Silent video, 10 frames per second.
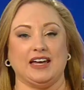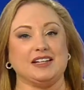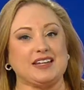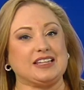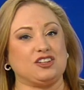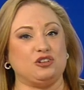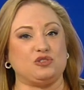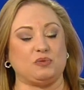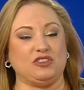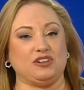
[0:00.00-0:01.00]
Take the
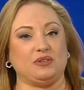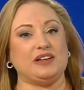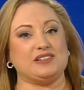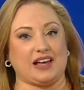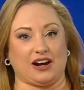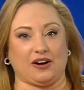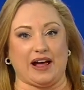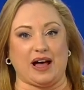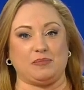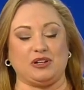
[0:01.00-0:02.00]
news with you inside our
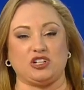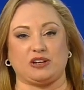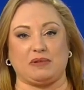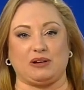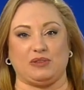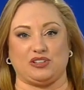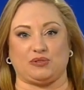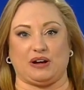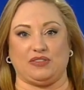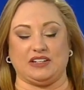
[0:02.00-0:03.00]
app and check back with us
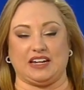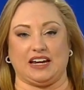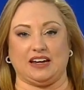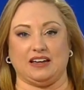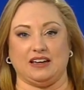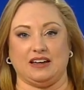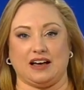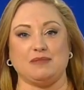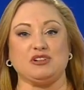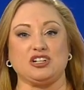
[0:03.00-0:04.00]
throughout the day.
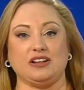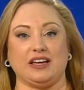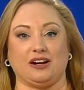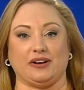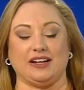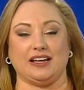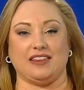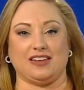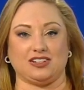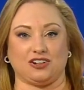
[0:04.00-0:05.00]
I'm Michelle Herron.
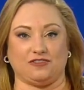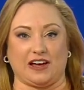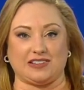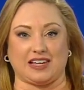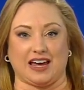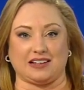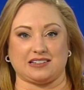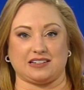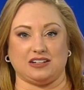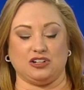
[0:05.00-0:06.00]
That's your
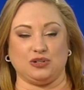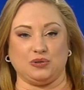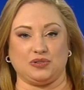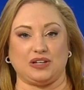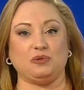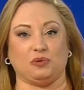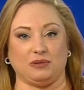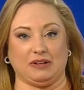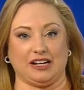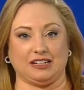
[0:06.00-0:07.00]
Fastcast. News in
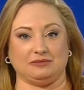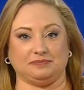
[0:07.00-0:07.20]
one minute.